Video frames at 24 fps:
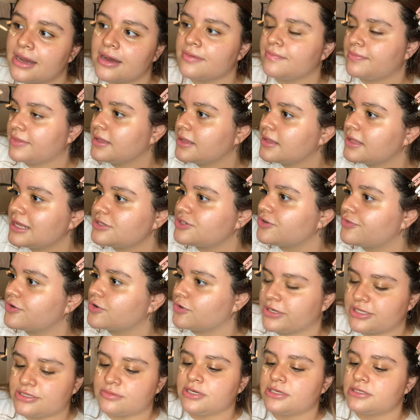Hey guys,
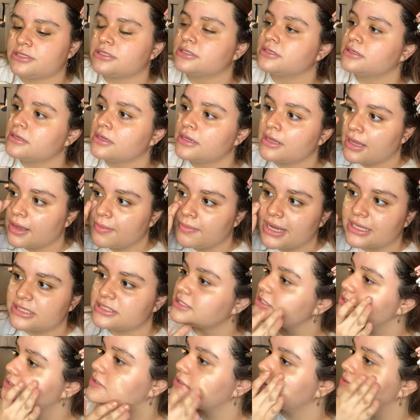so I talk way
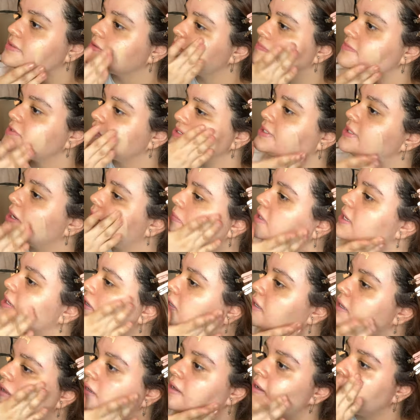too much, so
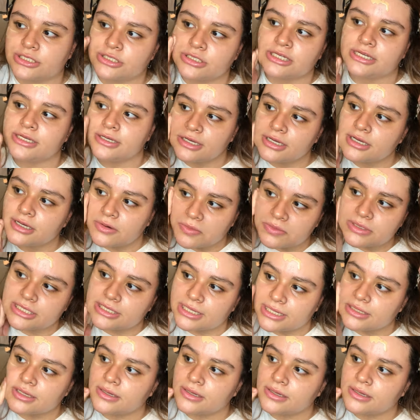I'm just gonna fast forward.